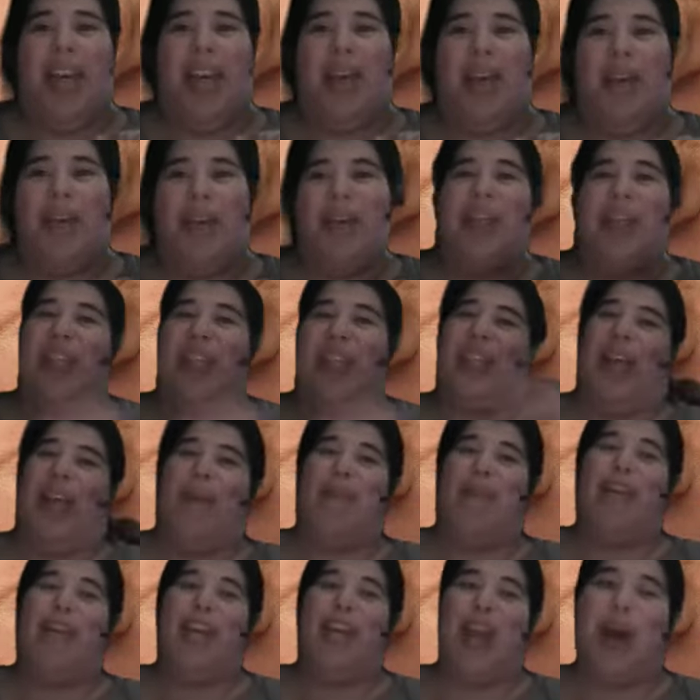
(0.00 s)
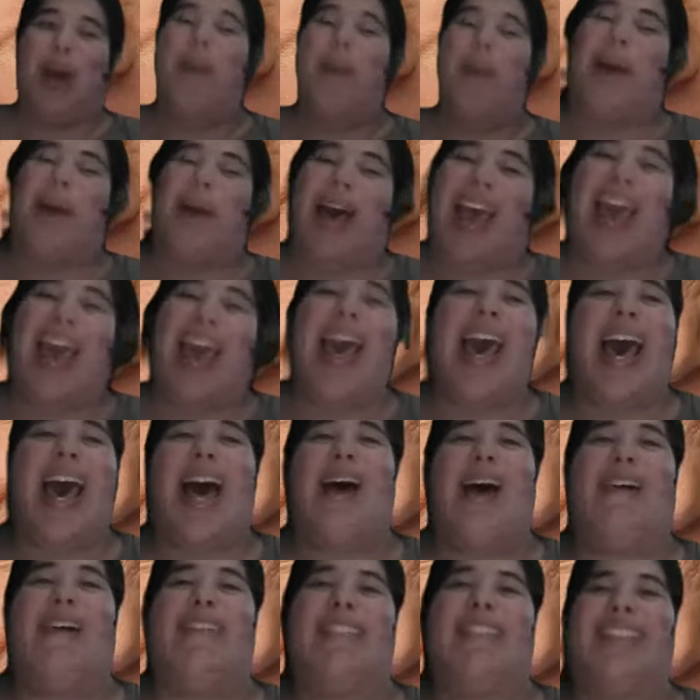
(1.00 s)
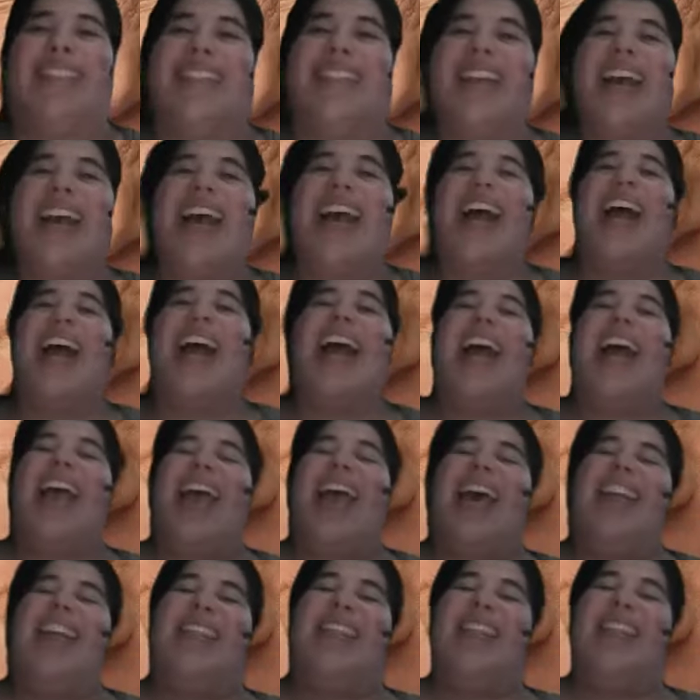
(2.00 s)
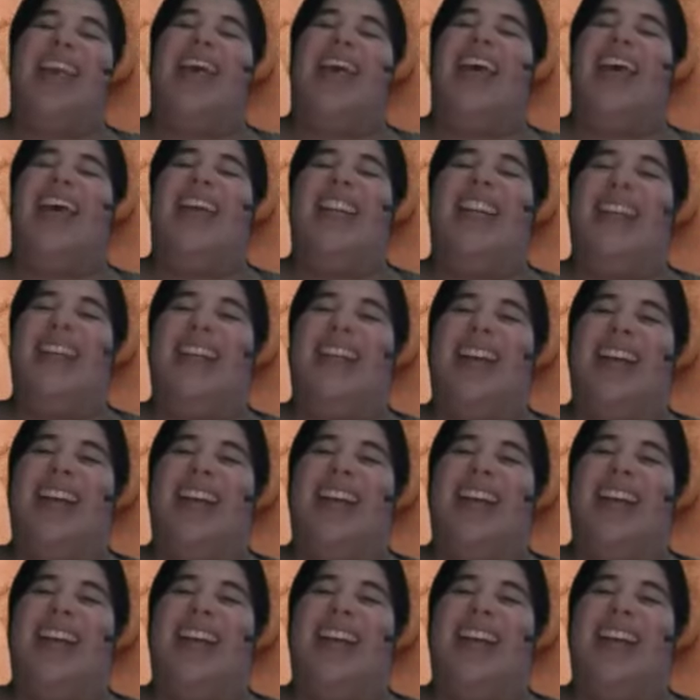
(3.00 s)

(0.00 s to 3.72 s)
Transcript: out because I'm going to go buy a house and then